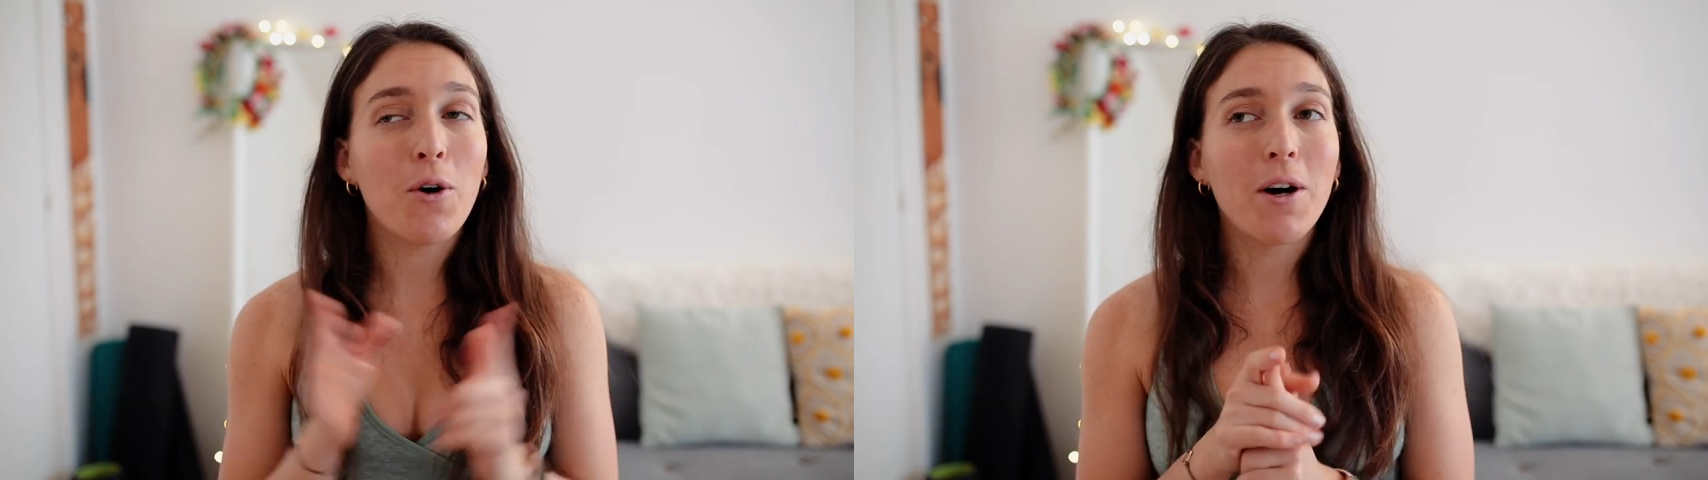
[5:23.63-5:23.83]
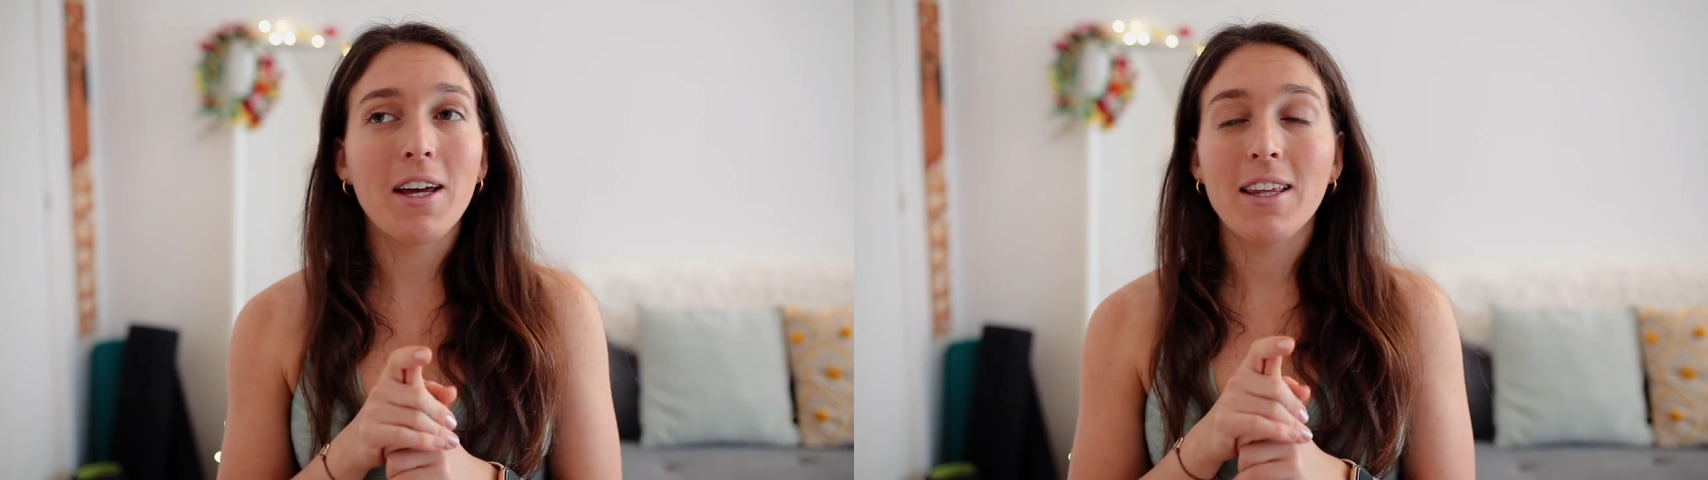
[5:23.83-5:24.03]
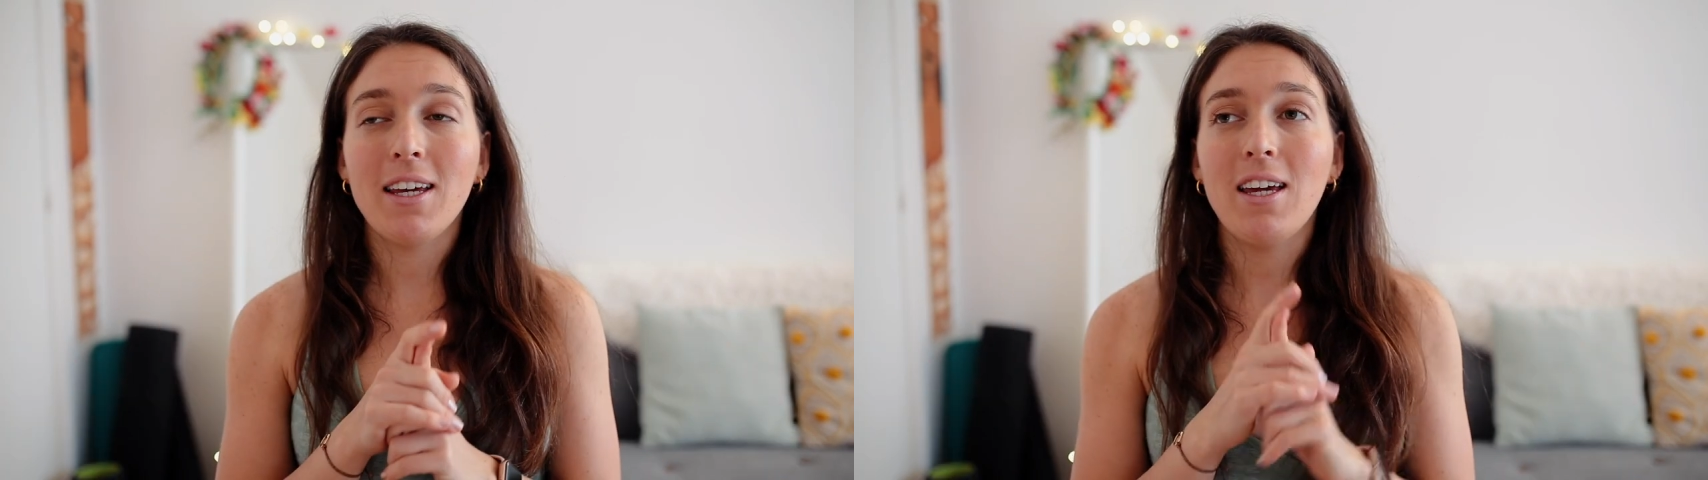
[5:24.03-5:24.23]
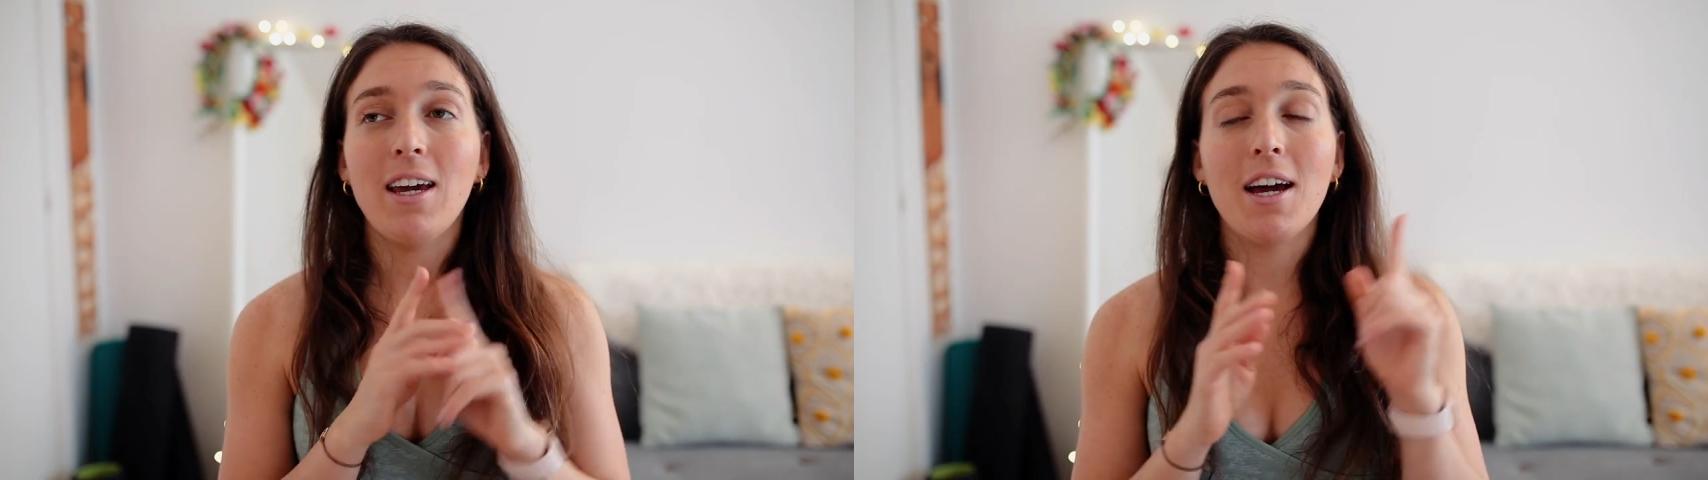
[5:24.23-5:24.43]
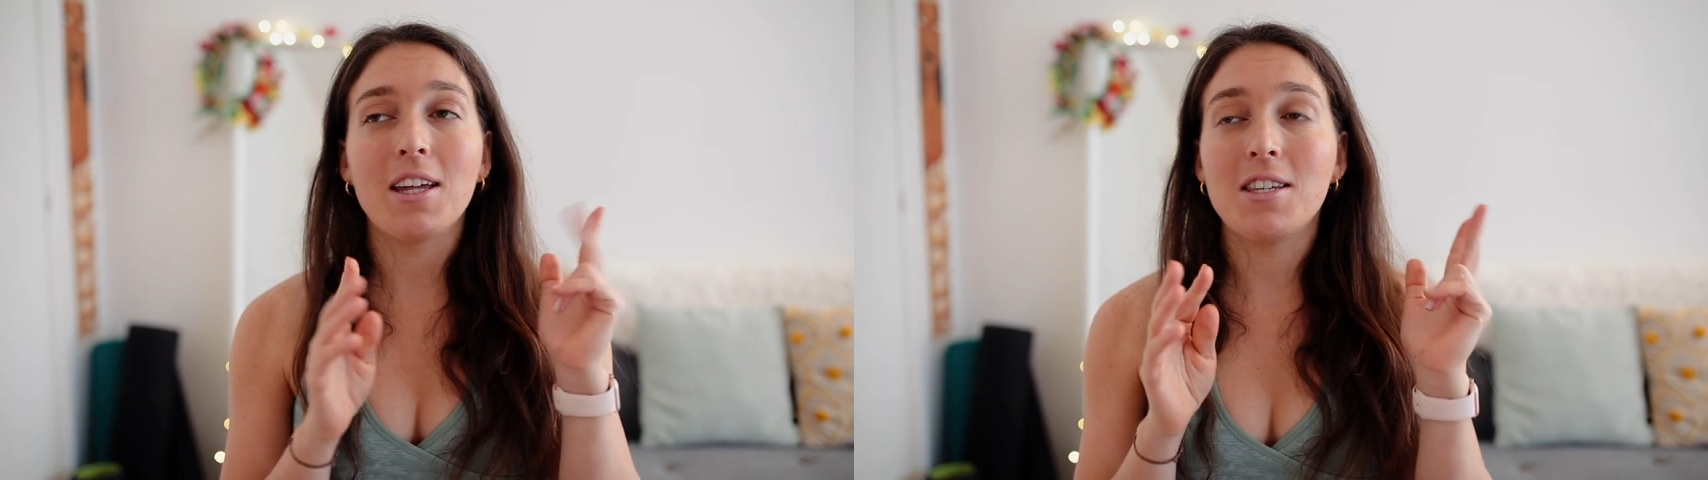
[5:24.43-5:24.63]

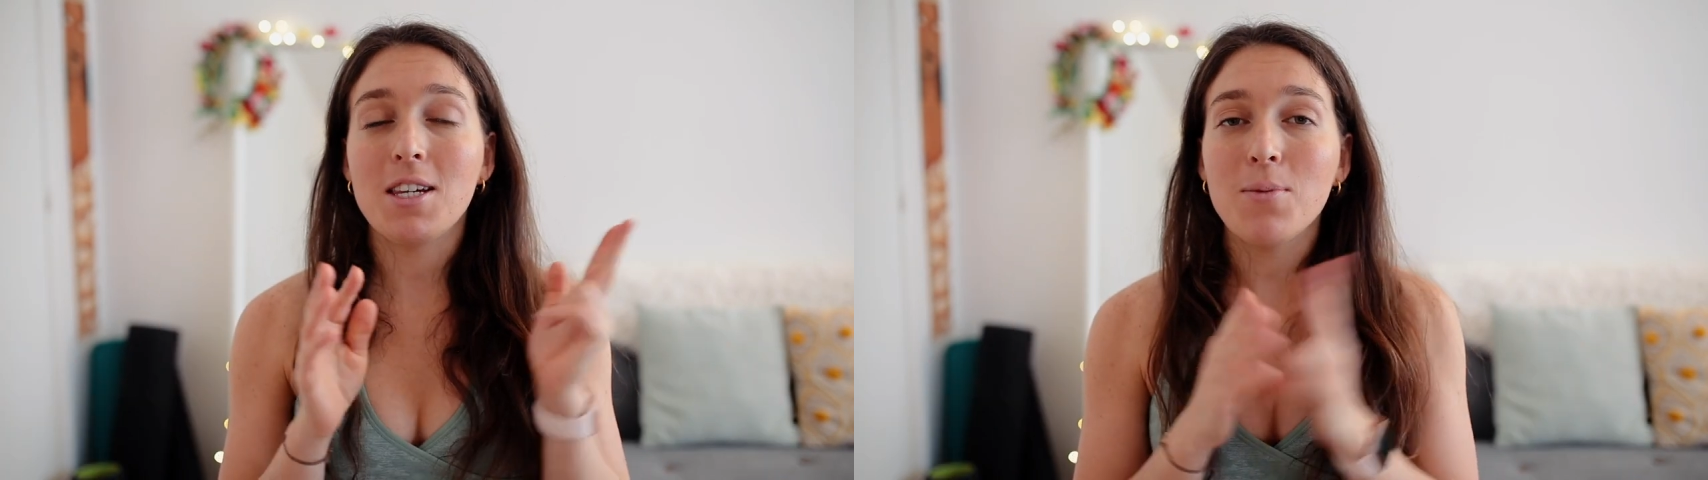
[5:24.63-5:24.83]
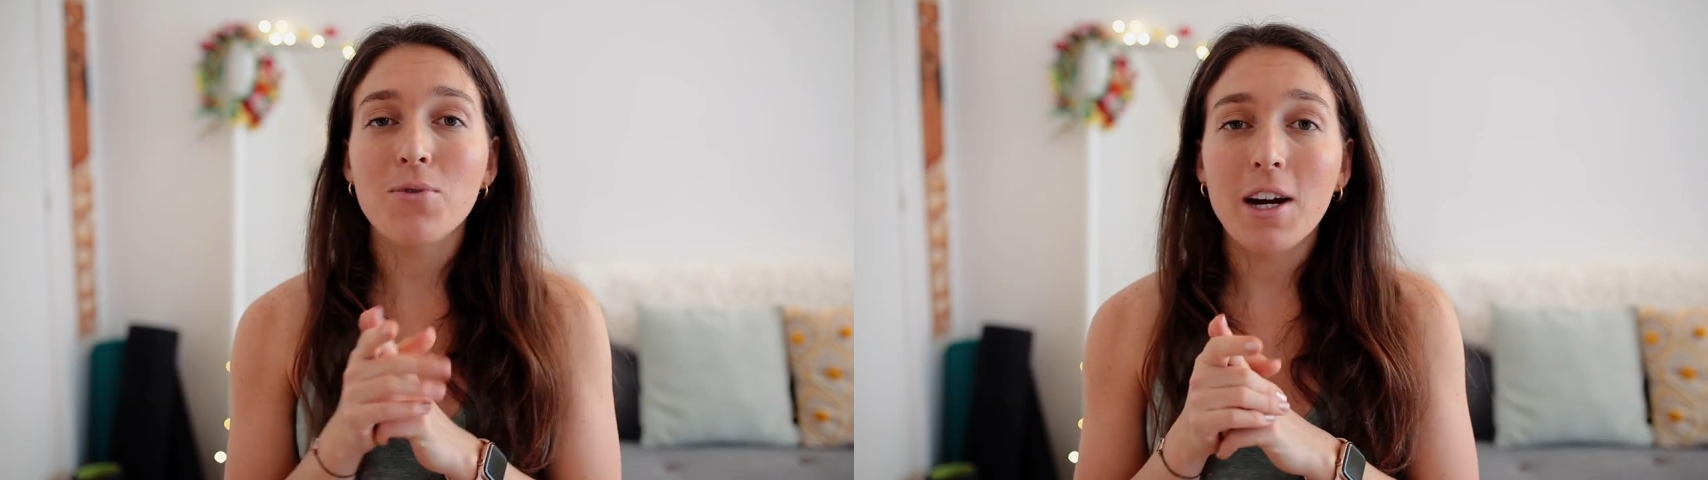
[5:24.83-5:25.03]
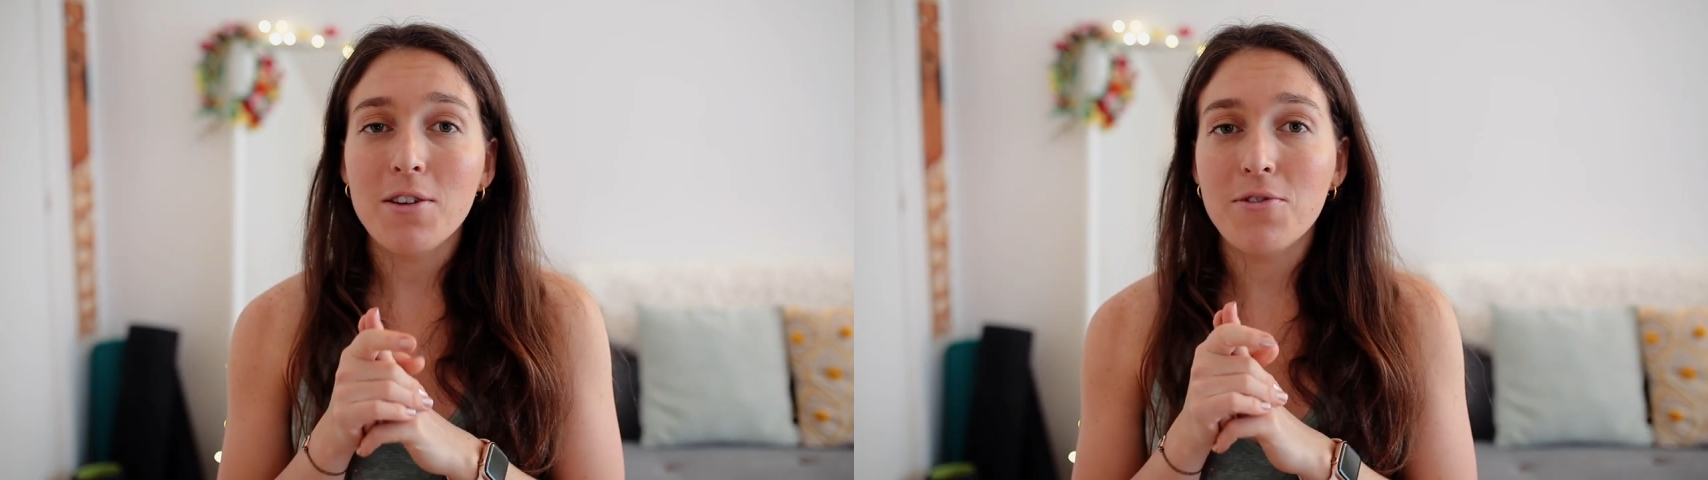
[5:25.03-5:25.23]
oily and deep fried